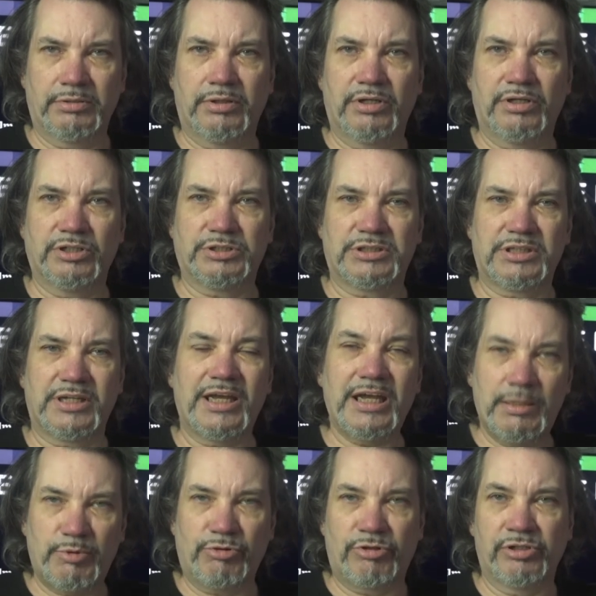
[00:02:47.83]
us
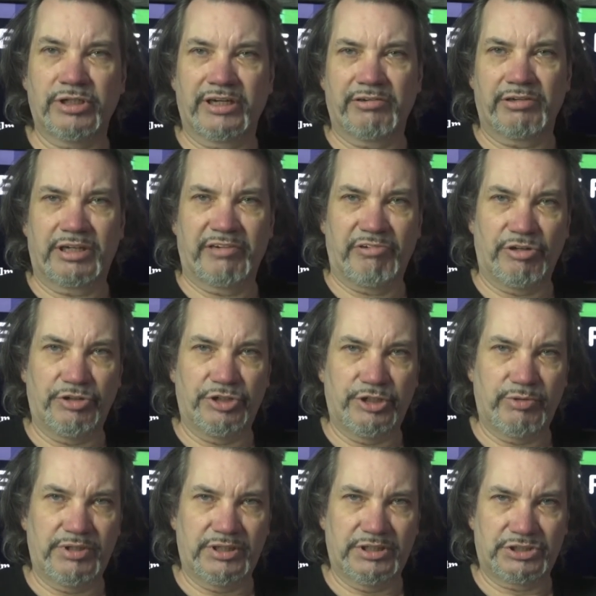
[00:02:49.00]
able to carry on
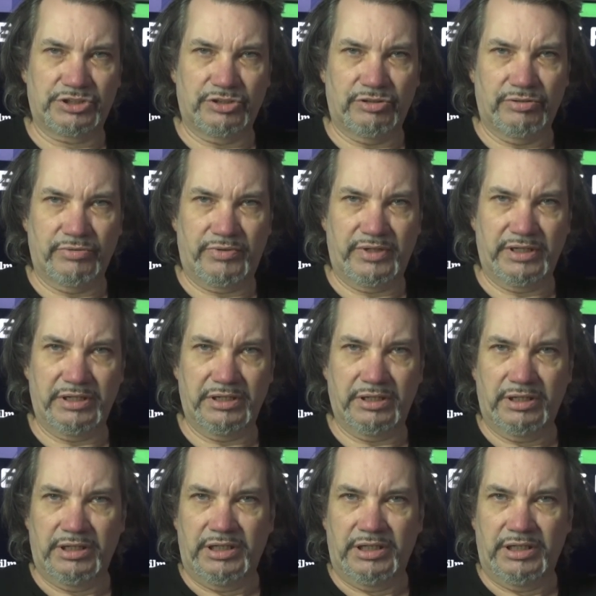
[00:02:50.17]
doing this sort of thing,